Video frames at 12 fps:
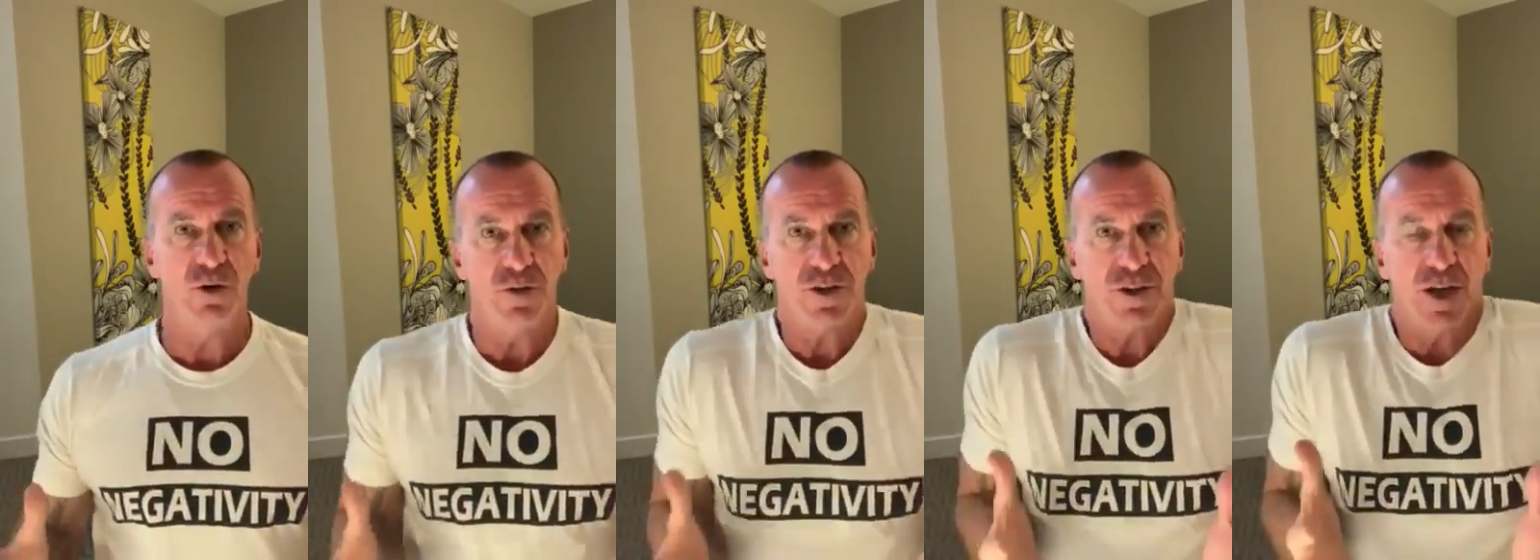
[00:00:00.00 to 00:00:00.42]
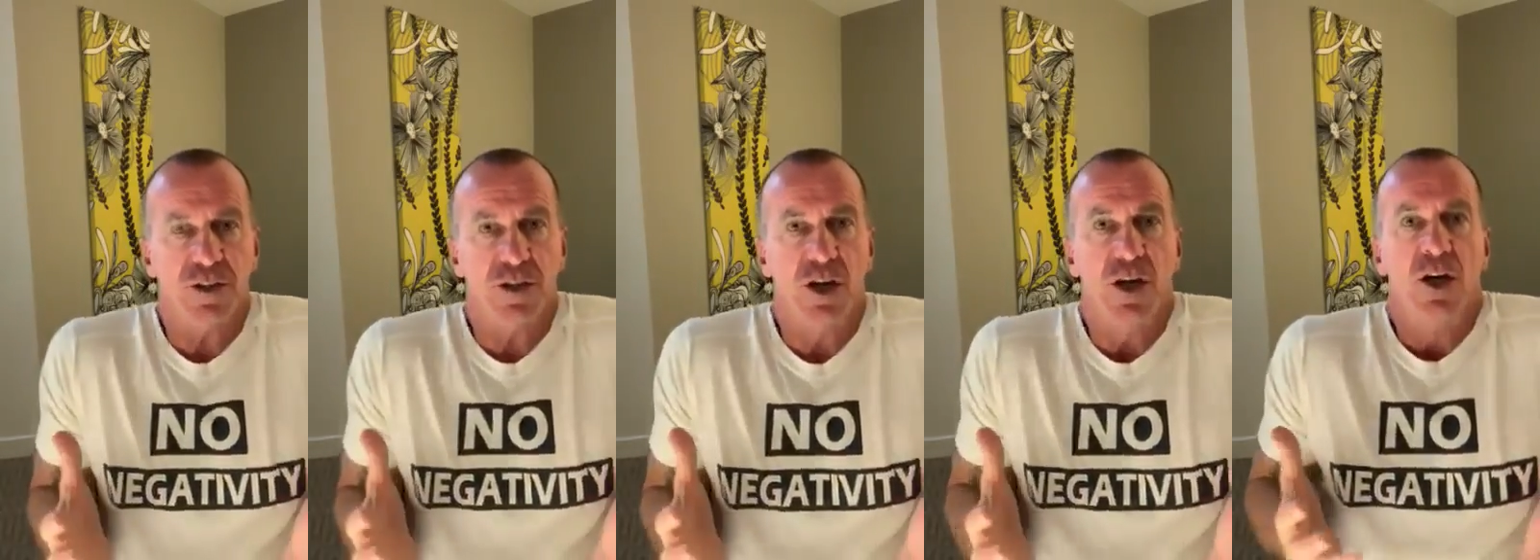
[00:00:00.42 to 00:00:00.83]
All of a
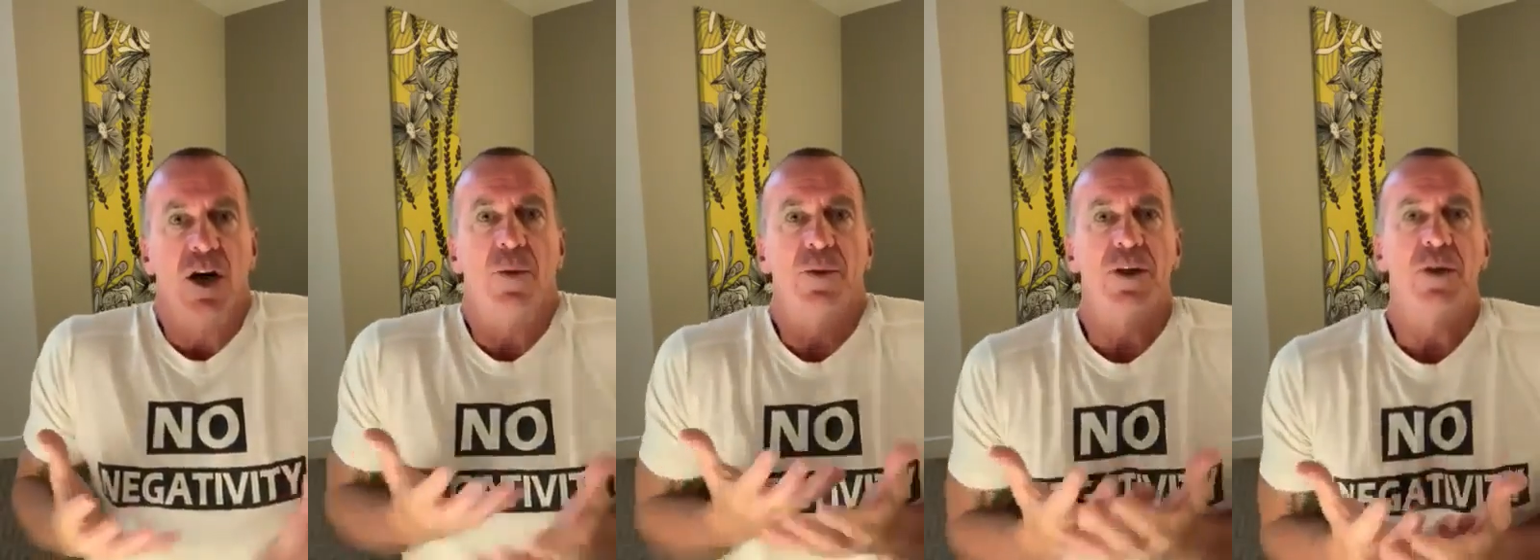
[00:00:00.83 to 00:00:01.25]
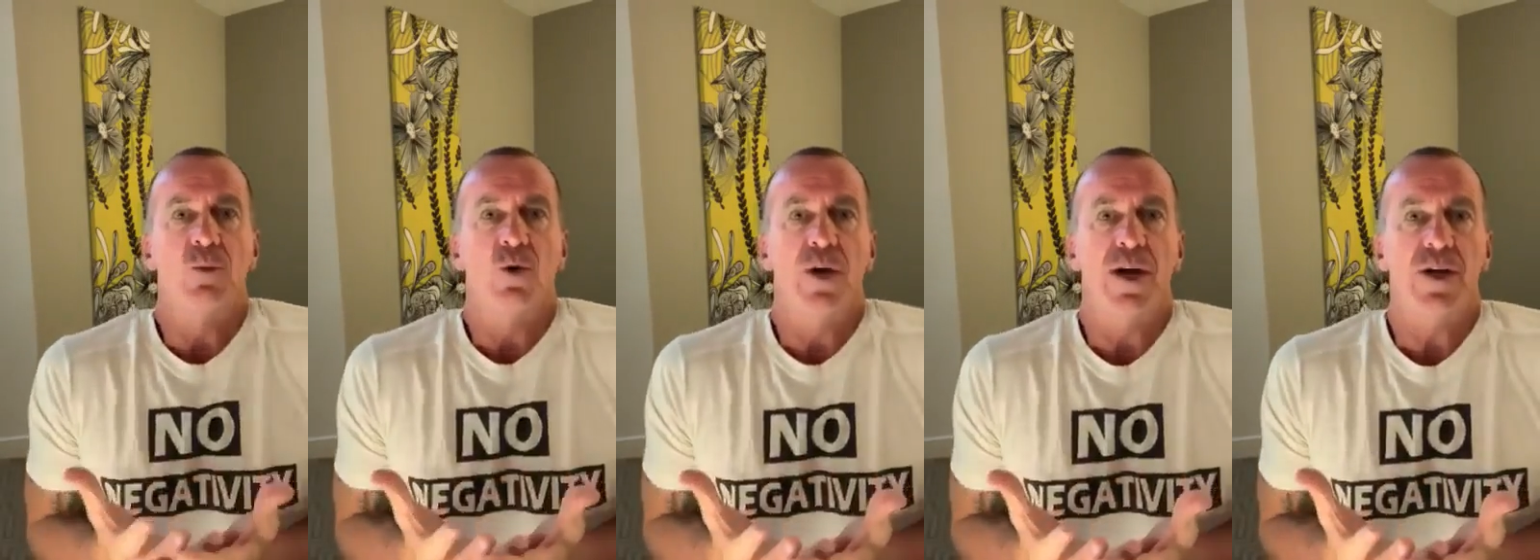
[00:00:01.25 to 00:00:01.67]
sudden, I'm a
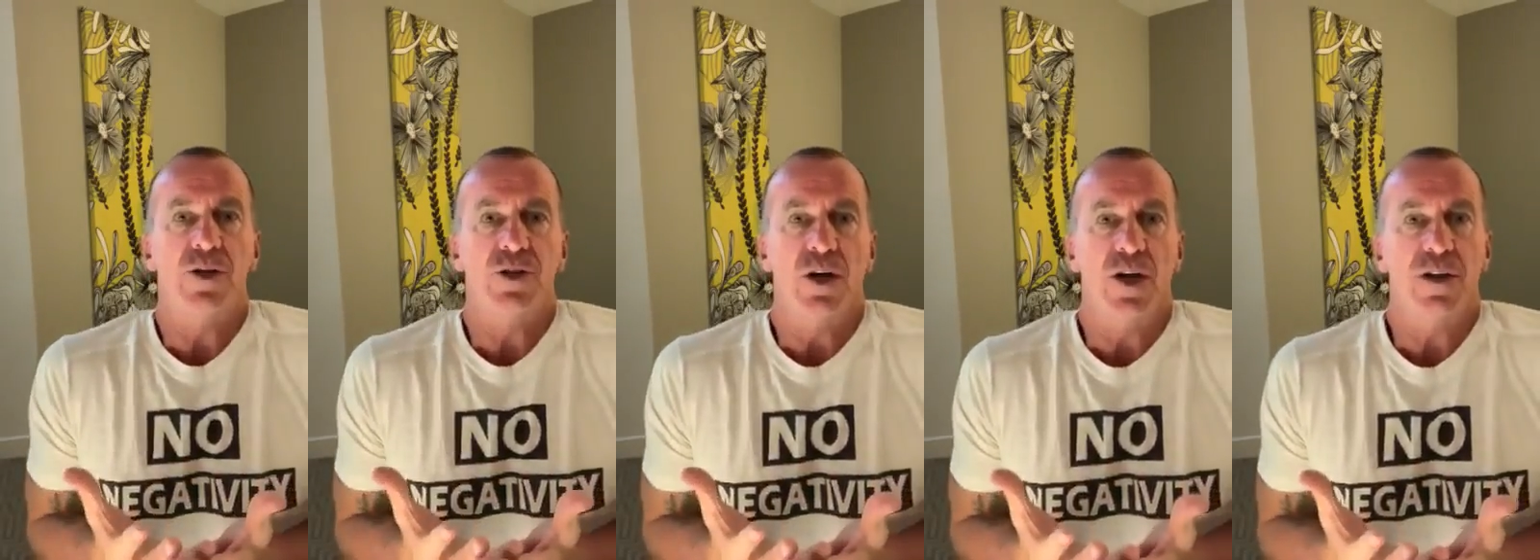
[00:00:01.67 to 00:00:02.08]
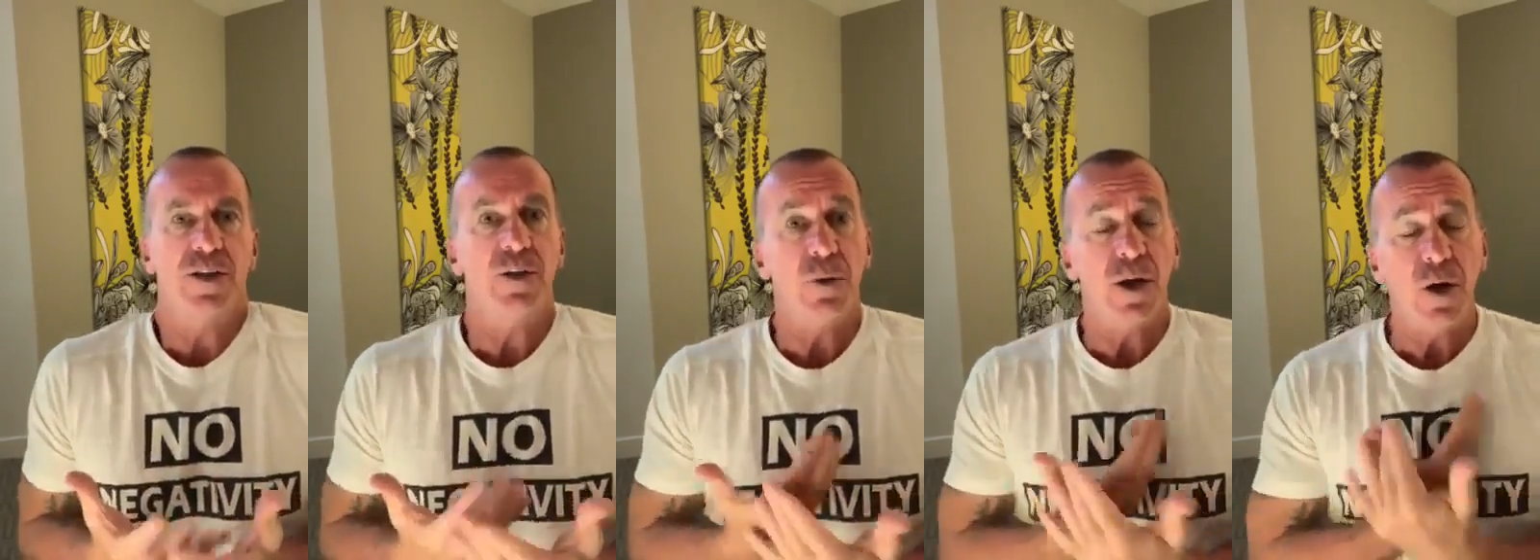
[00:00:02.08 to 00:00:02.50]
little more
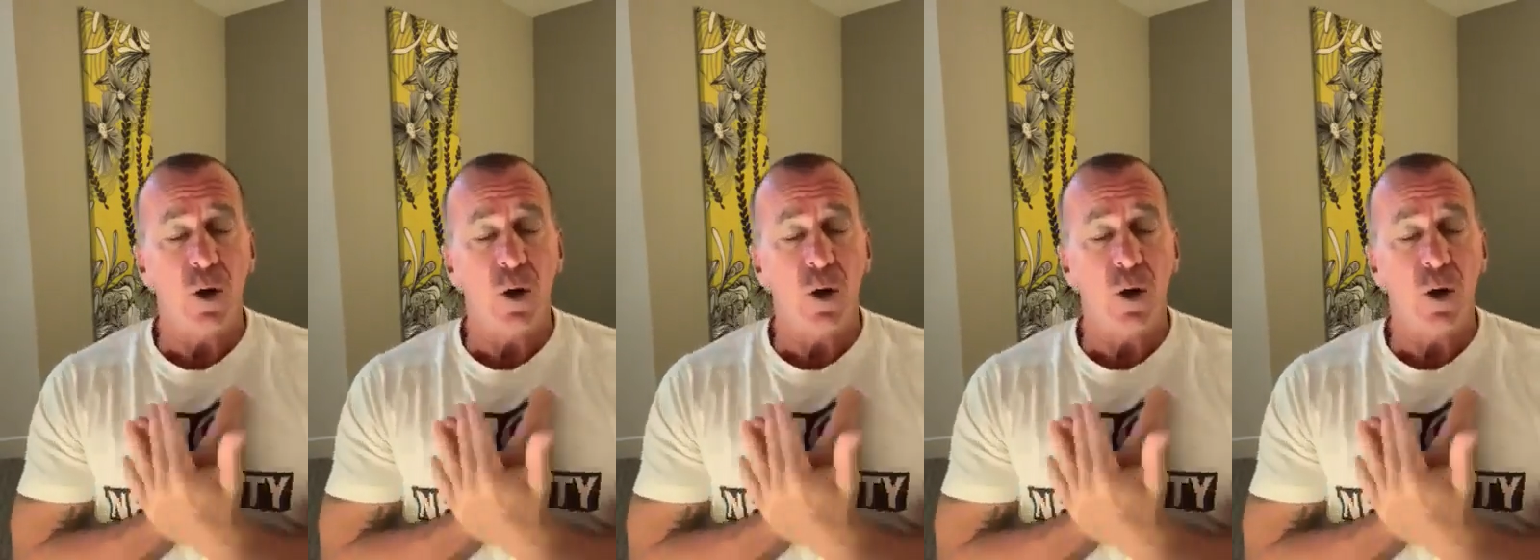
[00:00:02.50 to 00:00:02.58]
energized.